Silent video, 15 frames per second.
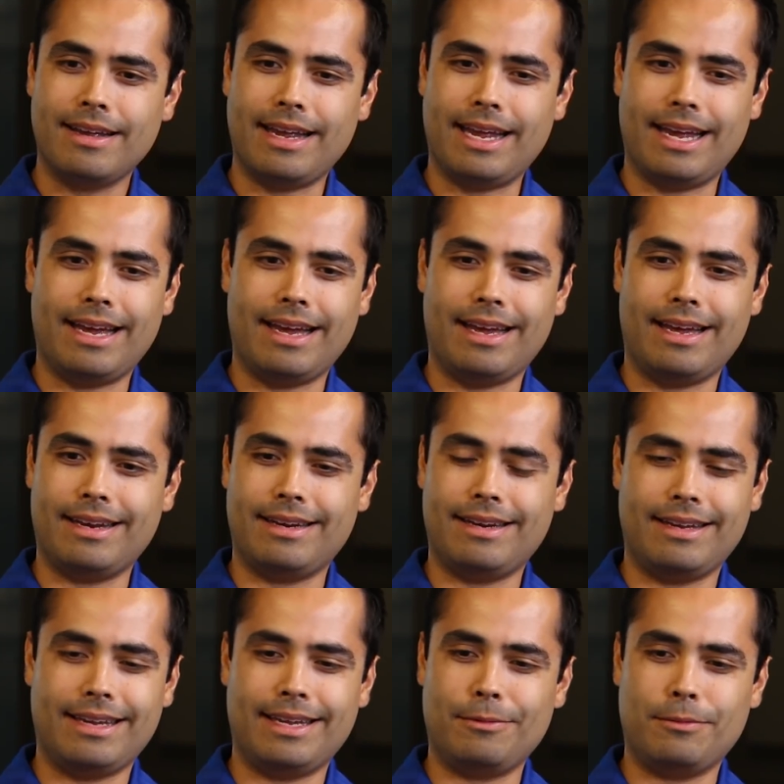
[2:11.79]
and
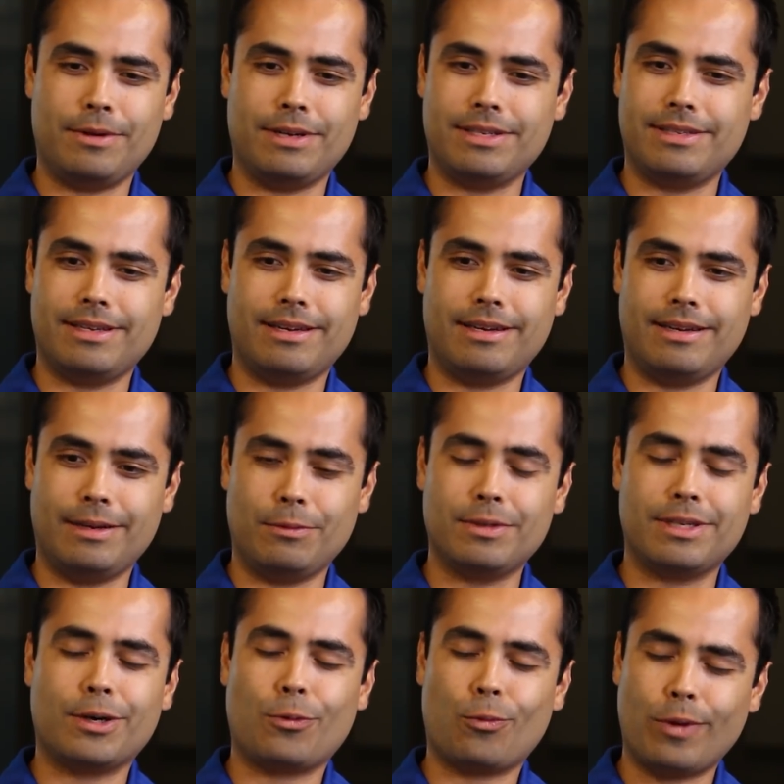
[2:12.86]
it was
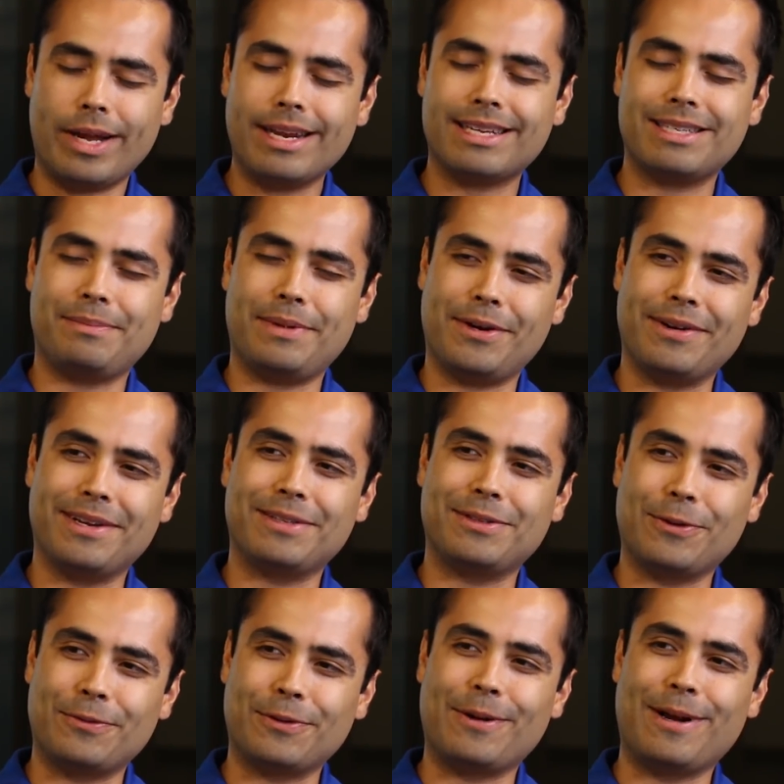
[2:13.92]
a great
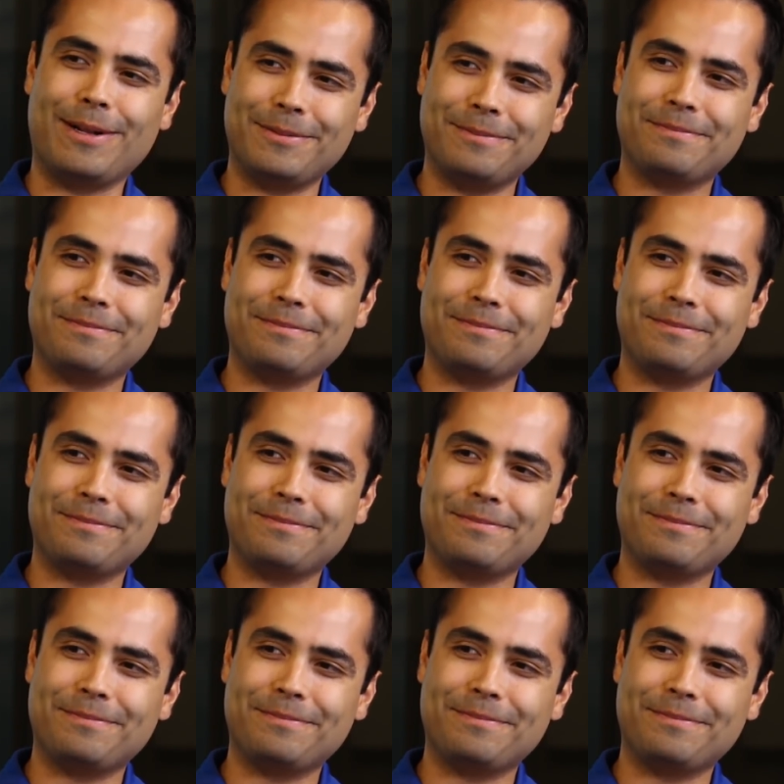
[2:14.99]
experience overall.